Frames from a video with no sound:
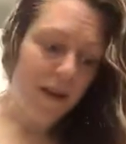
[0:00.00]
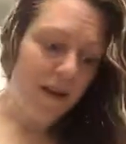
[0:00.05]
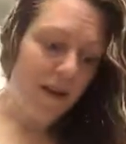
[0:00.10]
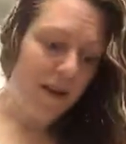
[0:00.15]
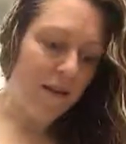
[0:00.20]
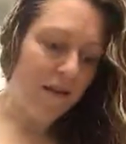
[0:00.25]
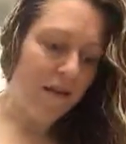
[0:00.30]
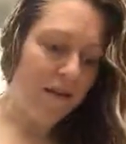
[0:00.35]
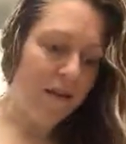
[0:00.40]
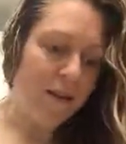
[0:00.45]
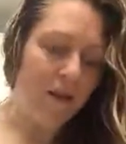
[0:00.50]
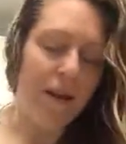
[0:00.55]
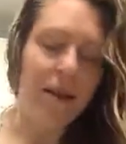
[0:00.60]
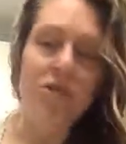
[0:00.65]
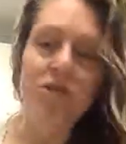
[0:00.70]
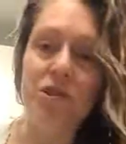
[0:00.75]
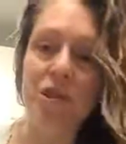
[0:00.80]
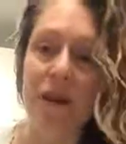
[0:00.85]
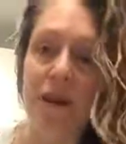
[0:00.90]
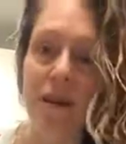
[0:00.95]
and they're
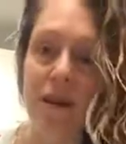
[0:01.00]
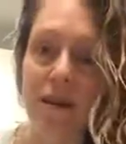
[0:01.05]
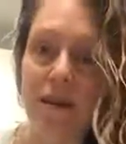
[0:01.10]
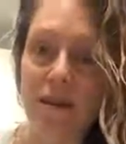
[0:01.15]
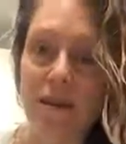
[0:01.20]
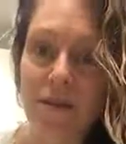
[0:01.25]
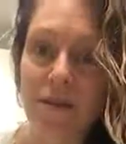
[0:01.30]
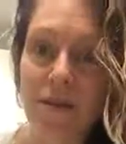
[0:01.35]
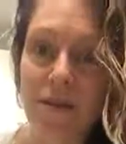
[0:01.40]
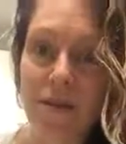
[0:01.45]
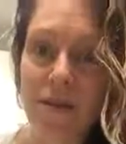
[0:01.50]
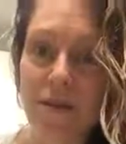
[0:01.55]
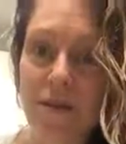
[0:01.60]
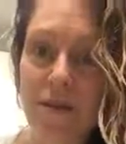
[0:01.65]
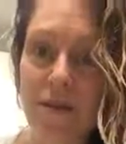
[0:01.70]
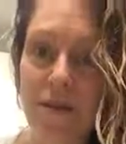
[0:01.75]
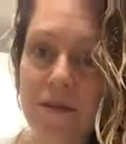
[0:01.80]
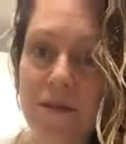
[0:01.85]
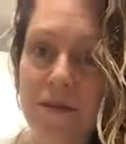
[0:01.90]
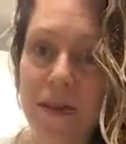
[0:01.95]
educated
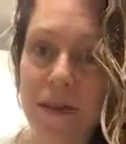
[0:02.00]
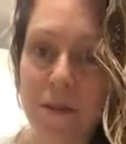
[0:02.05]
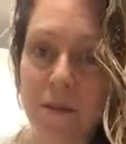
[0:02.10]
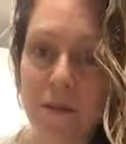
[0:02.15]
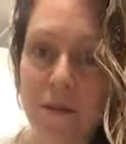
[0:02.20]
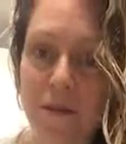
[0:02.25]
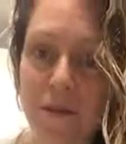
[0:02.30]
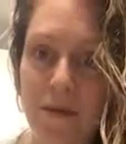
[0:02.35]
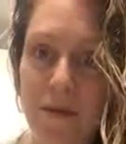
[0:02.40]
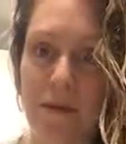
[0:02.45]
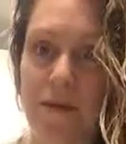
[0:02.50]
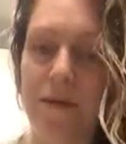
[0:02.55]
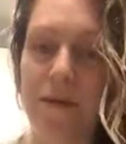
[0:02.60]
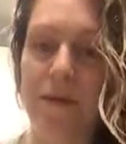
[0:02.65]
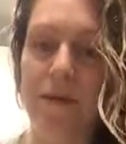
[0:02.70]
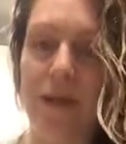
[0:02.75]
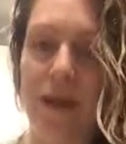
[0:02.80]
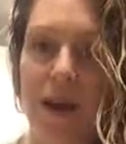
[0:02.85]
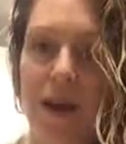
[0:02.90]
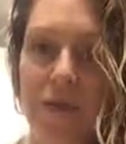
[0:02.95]
to help you,
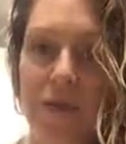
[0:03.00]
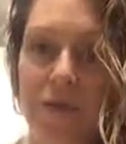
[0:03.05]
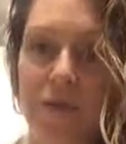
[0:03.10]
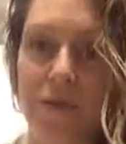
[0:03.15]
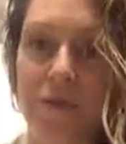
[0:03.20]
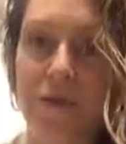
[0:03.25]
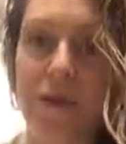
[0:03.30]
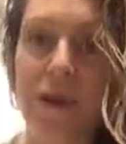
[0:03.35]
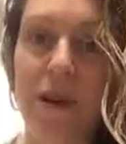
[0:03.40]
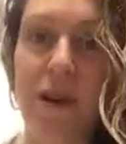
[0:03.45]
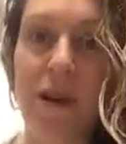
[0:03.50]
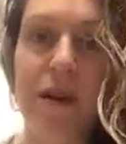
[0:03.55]
guide you.